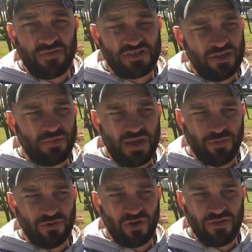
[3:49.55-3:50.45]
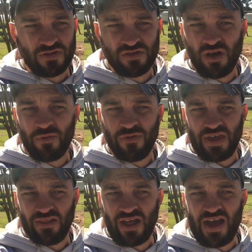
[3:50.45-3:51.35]
I've seen people during the summer,
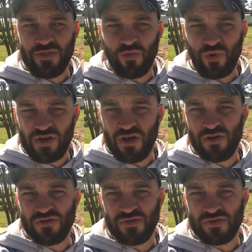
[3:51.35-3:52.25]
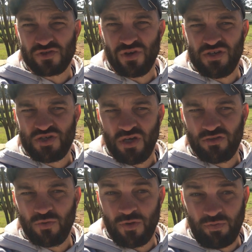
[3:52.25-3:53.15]
they line the windows of the screen
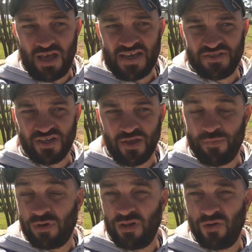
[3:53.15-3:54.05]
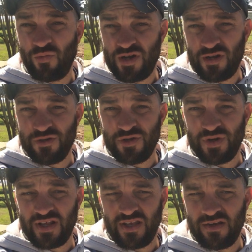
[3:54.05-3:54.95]
shelter with plastic and put a little window
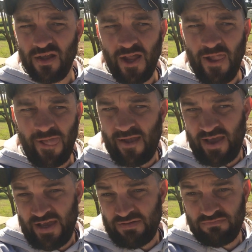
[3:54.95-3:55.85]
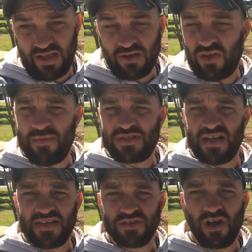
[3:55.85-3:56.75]
unit in, and they claim it's
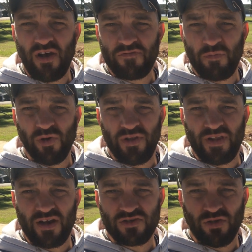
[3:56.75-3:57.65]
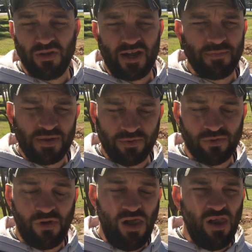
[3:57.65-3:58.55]
nice and comfortable in there, so a lot of
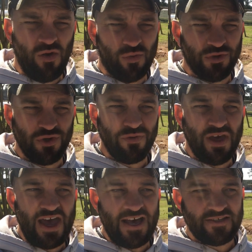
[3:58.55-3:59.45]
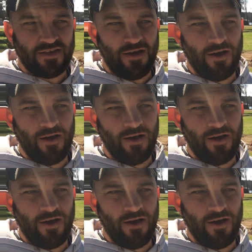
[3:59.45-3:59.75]
people will do that.